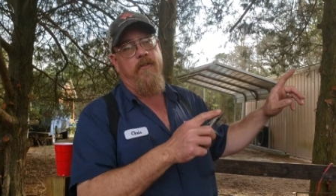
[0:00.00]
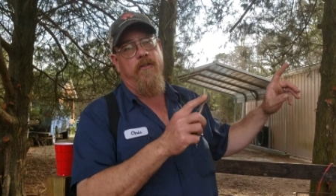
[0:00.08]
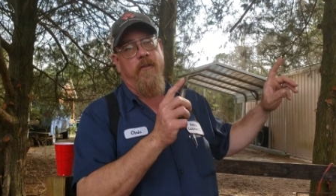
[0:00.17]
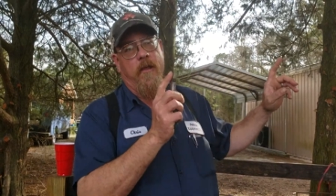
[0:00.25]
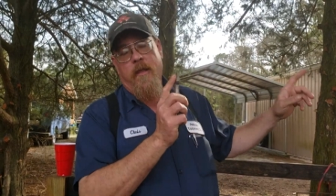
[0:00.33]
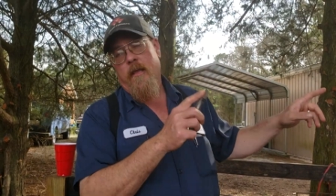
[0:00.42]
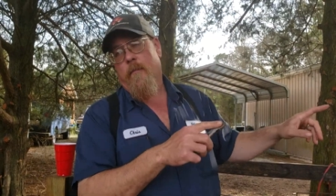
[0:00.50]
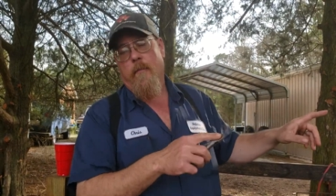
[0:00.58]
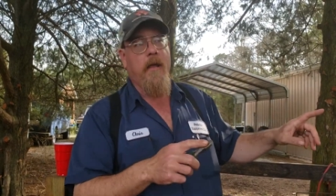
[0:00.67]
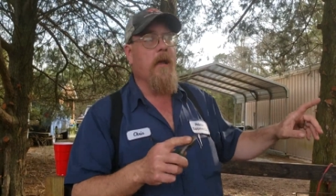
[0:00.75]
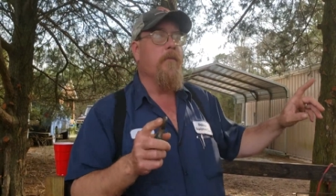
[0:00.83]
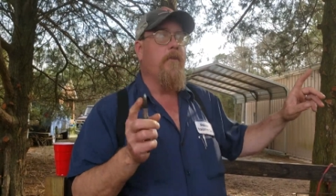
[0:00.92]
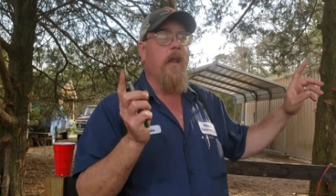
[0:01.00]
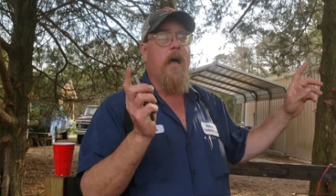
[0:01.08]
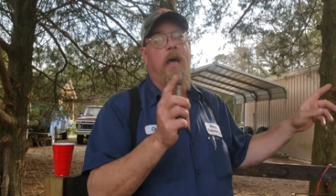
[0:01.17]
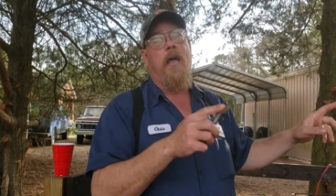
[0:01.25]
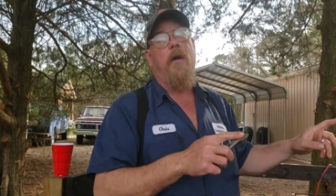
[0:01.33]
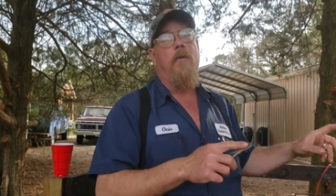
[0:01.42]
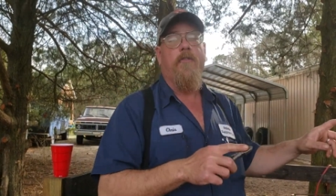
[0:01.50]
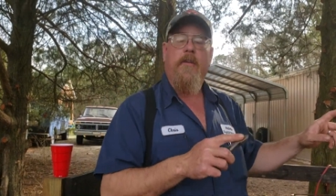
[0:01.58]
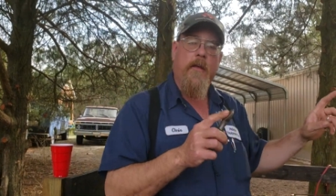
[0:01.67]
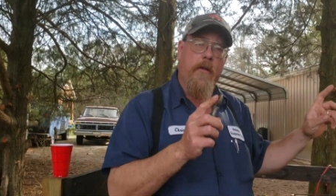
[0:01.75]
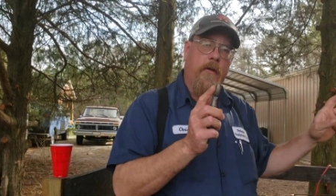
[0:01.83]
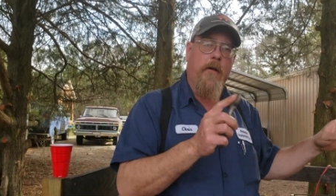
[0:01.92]
you can get them. Carry them to the house
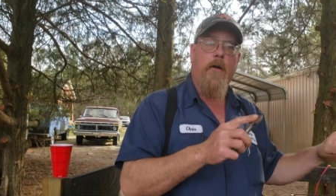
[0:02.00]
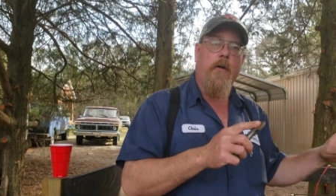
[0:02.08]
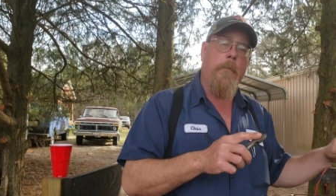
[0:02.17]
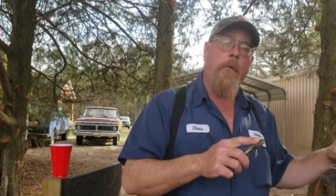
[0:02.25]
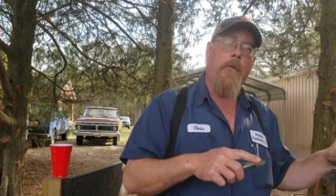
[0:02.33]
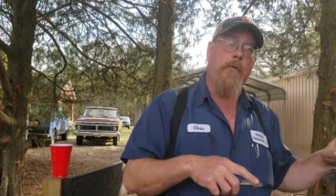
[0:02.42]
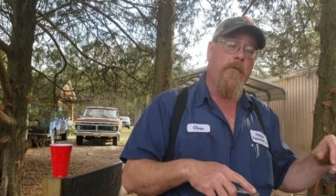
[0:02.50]
and get her to the carport or